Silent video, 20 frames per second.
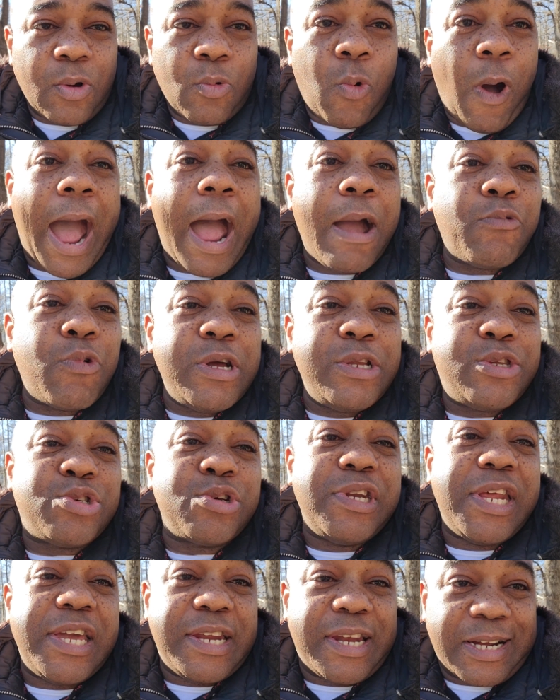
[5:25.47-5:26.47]
Why would
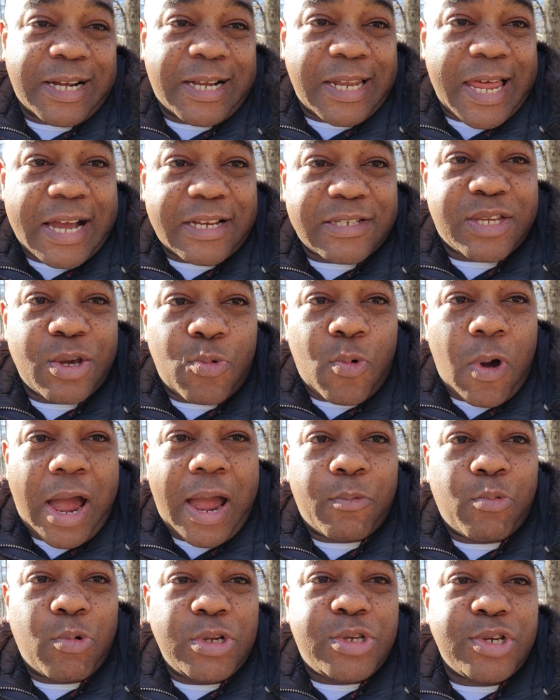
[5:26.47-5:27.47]
you need a glass of
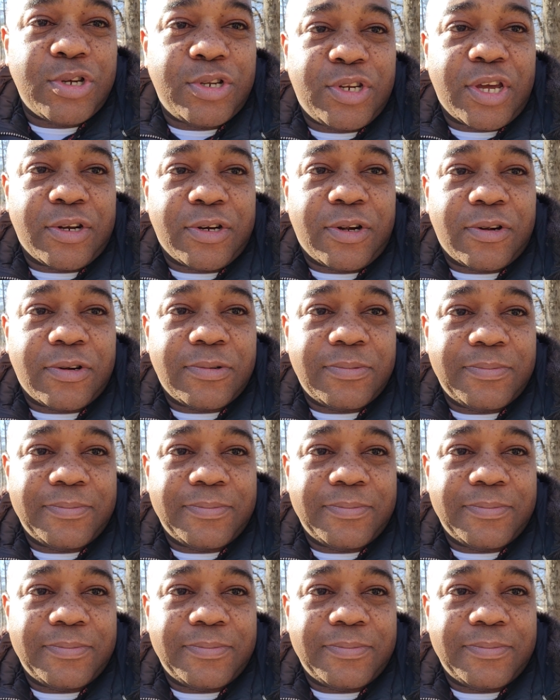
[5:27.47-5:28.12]
wine with your dinner?